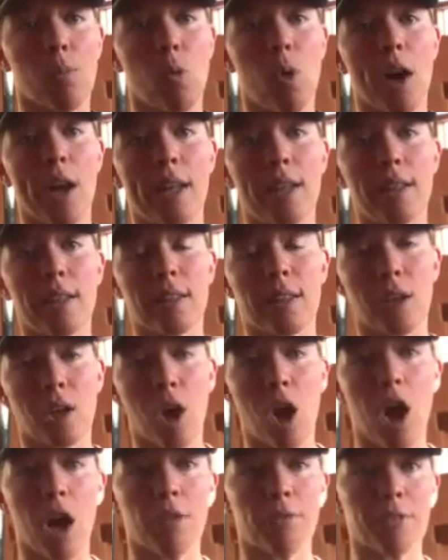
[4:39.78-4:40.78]
when the
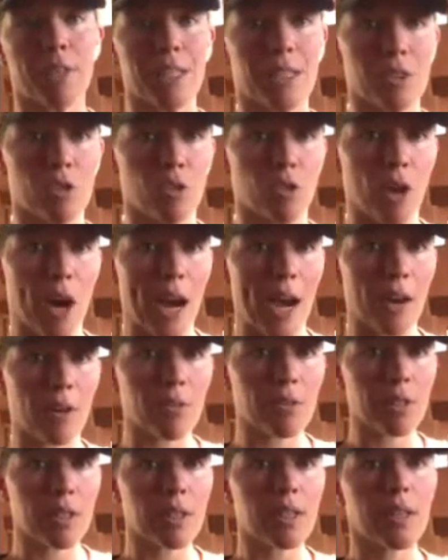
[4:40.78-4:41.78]
coffee is
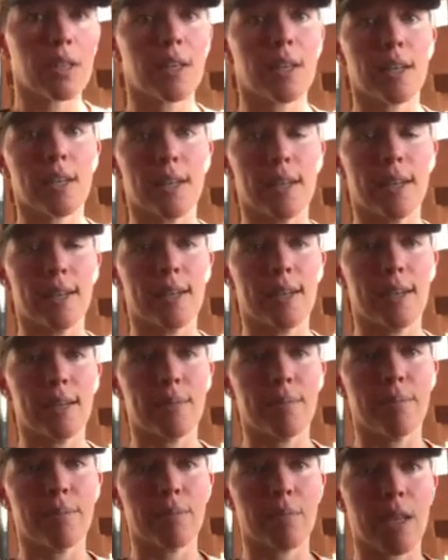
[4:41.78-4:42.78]
ground
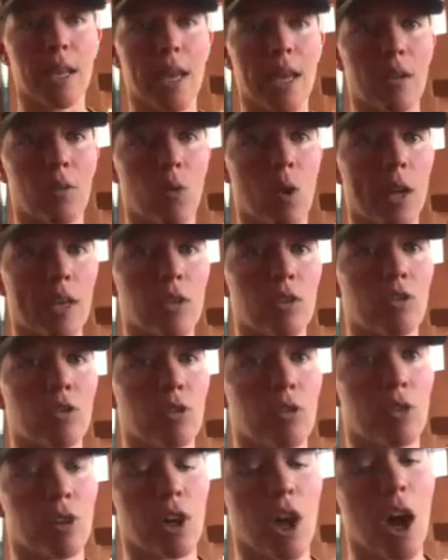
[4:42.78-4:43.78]
and when you
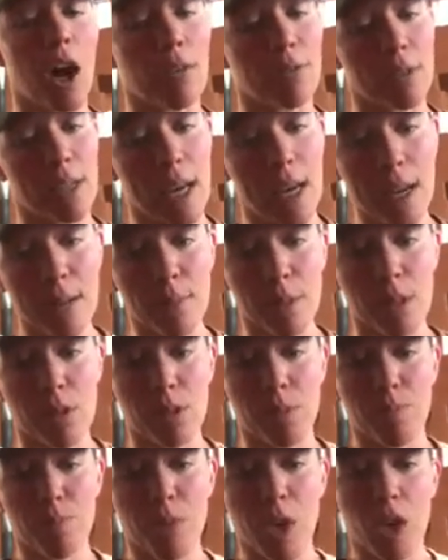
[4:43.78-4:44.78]
do the coffee
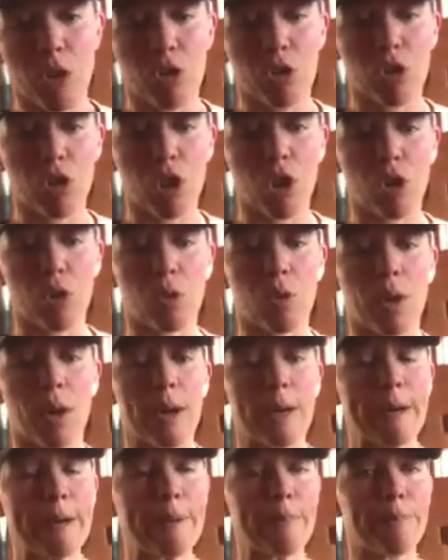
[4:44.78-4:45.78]
enemas. So
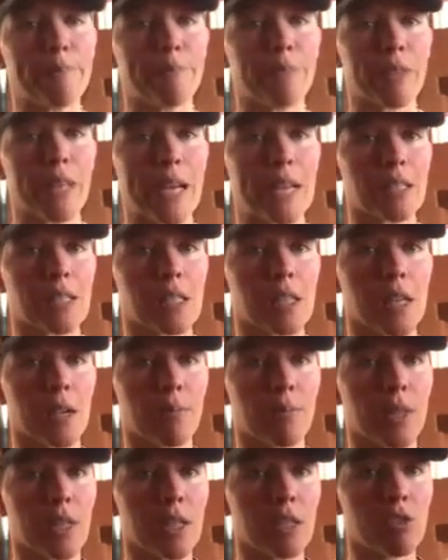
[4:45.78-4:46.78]
that's
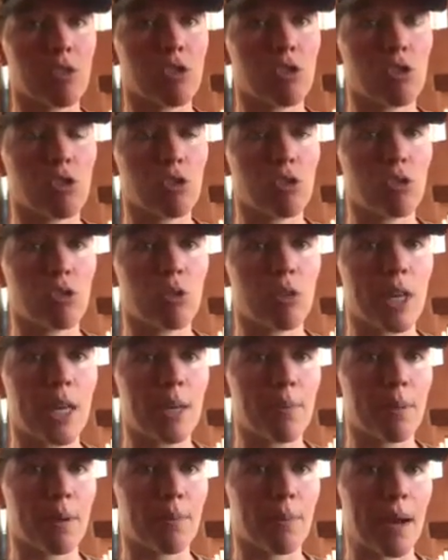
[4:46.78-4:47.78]
something to
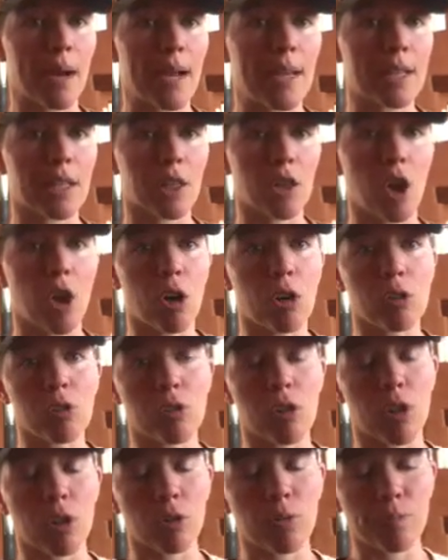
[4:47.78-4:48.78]
keep in mind. And
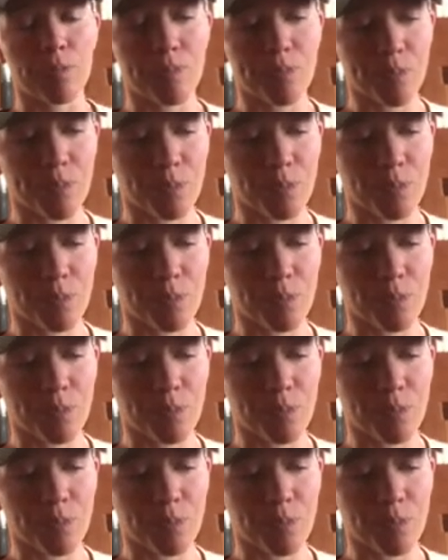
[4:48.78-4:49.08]
also,